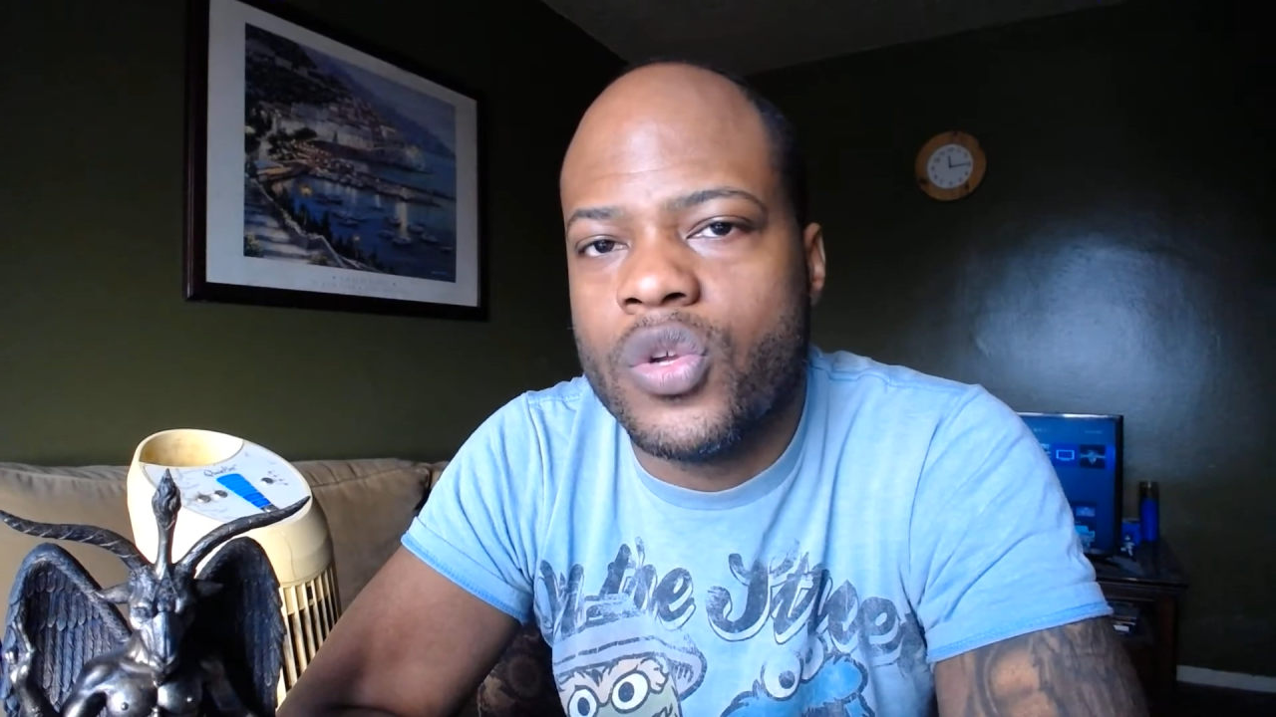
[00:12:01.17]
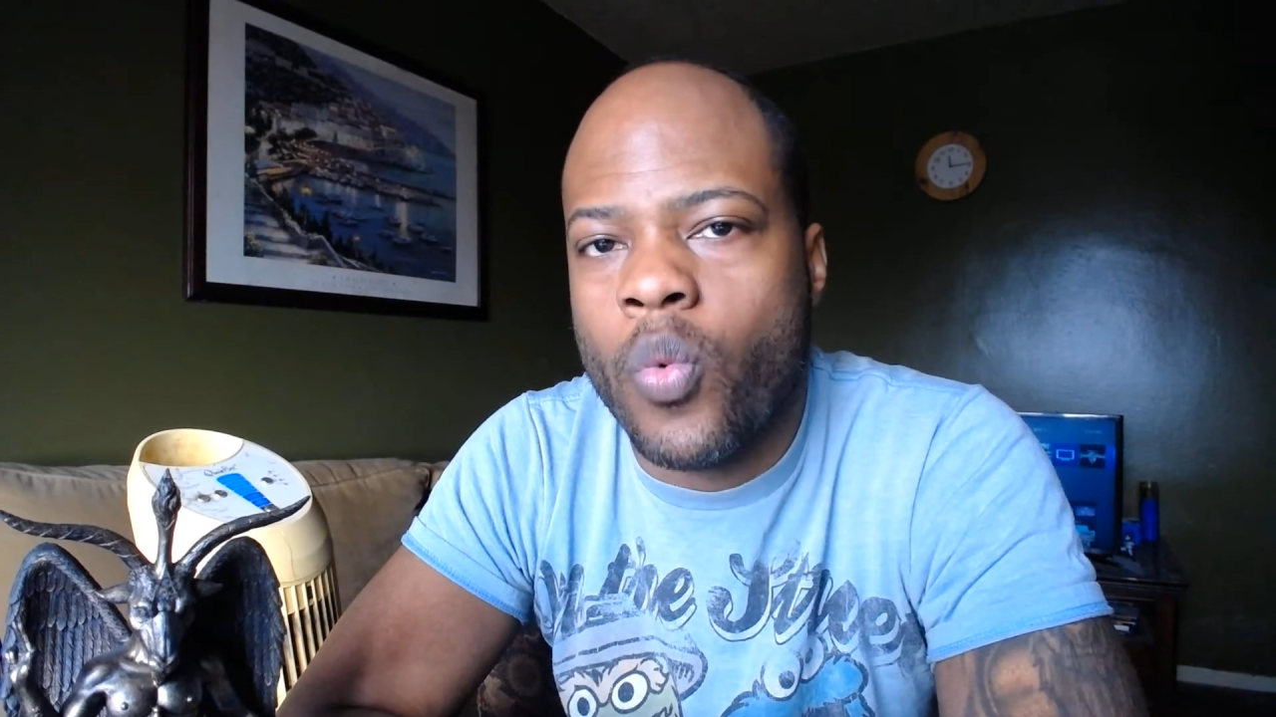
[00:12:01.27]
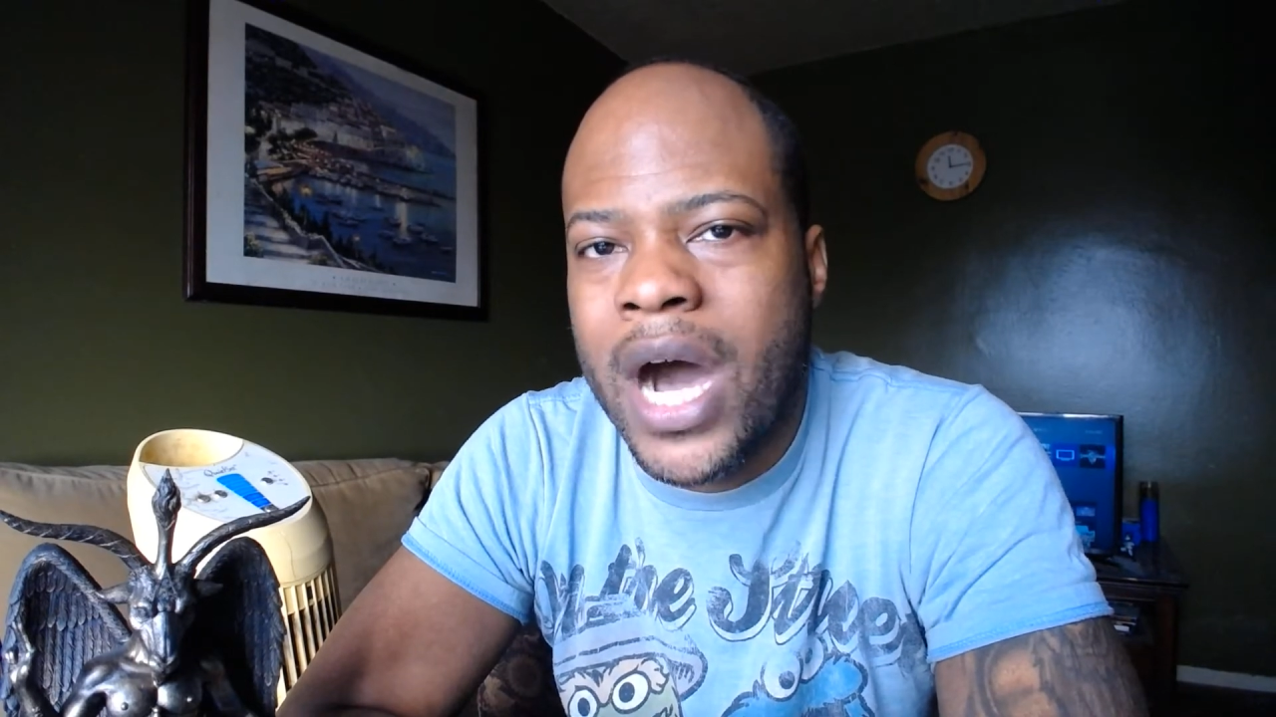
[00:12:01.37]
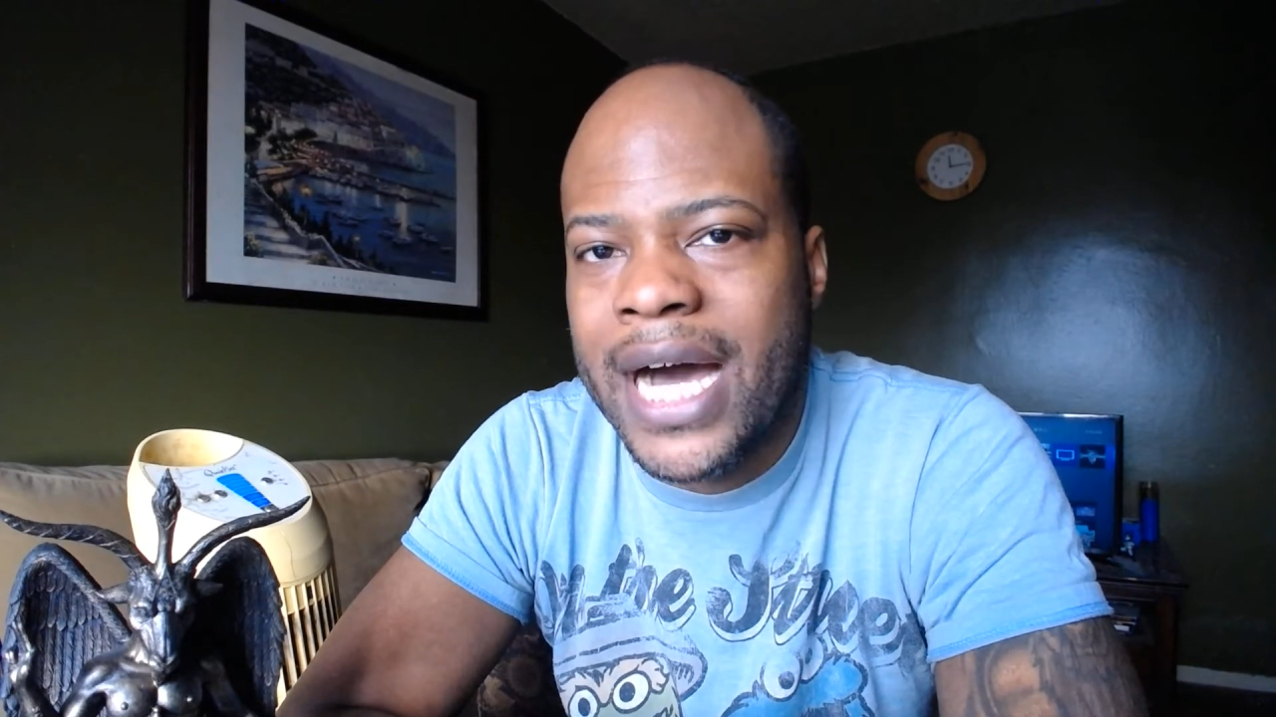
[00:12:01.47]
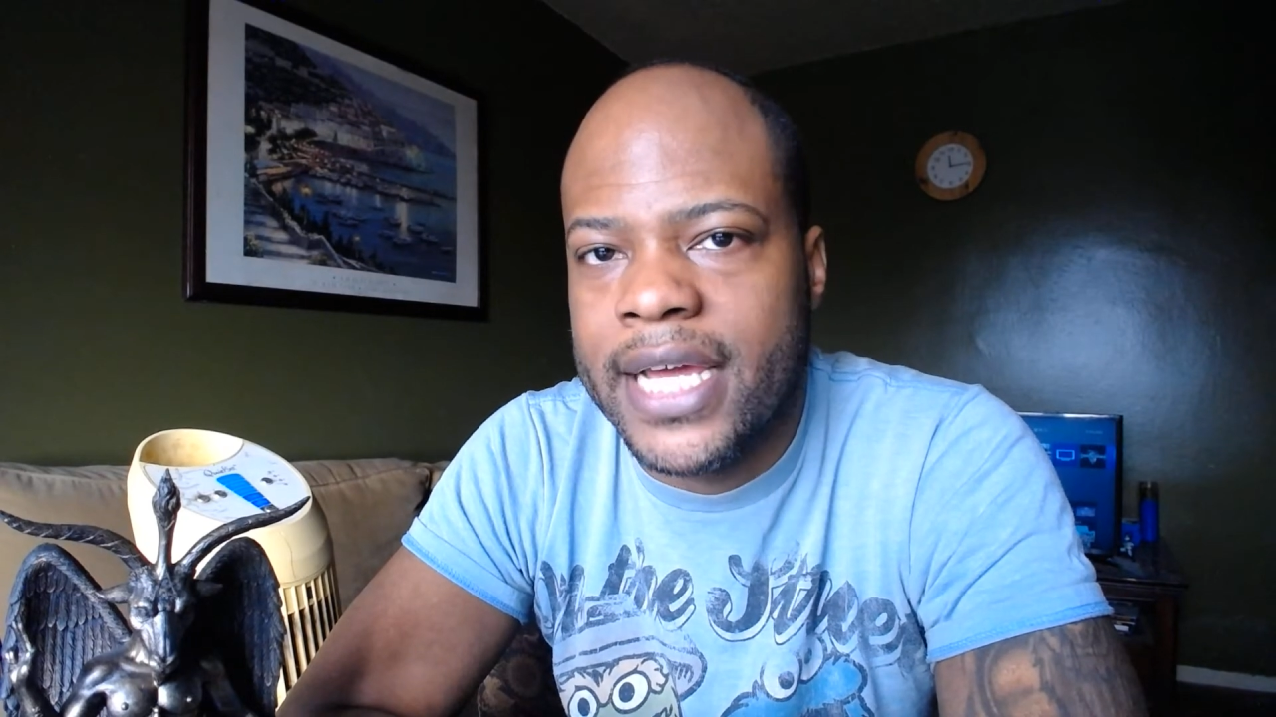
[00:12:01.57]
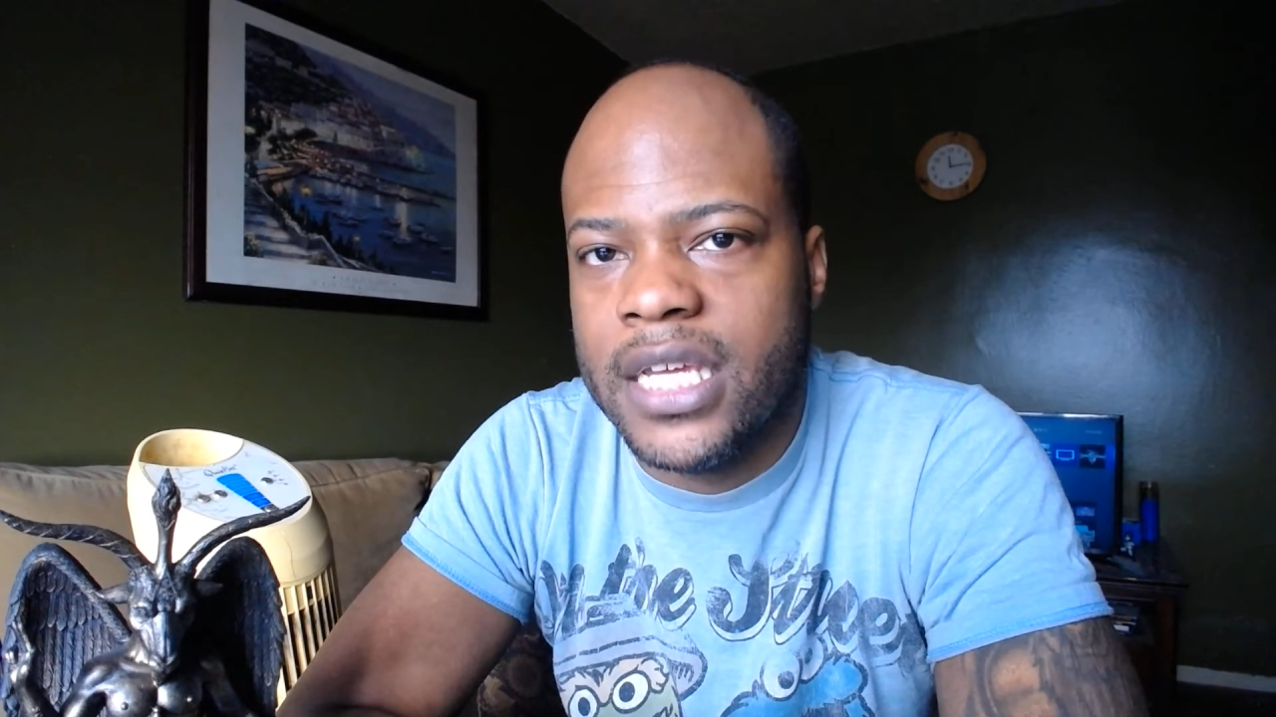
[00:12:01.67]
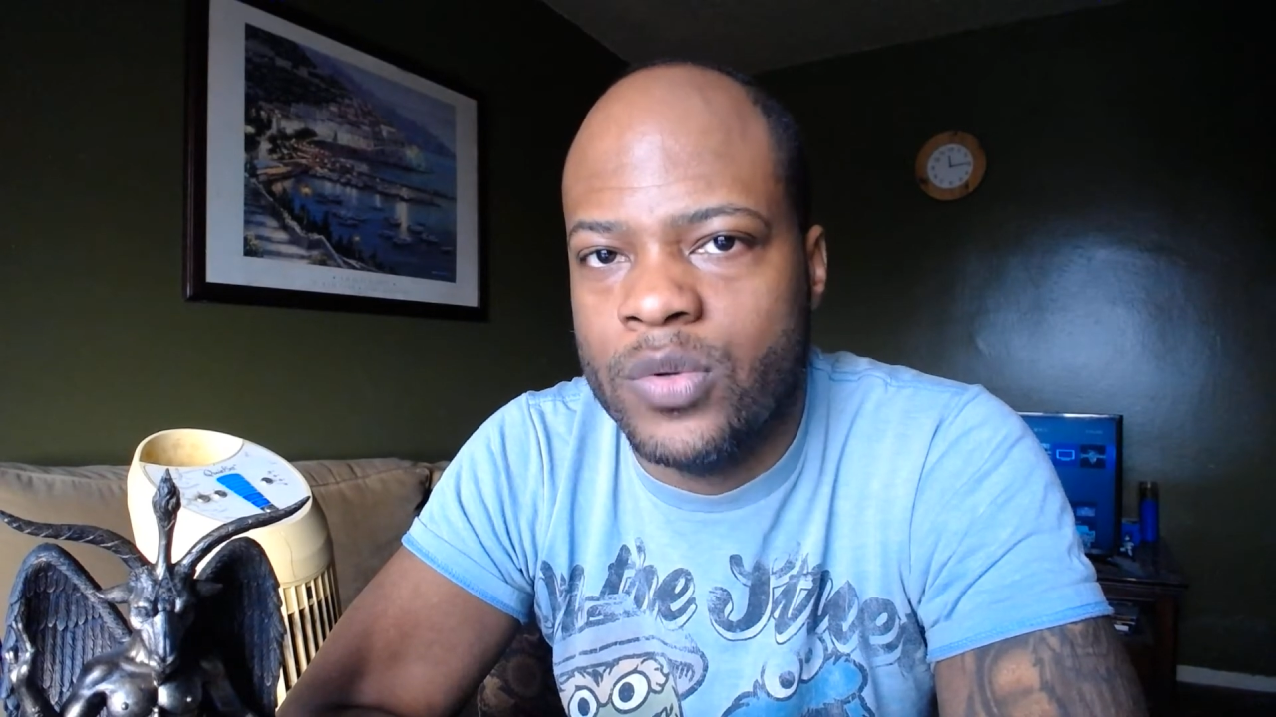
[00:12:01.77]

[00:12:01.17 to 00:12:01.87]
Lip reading: why it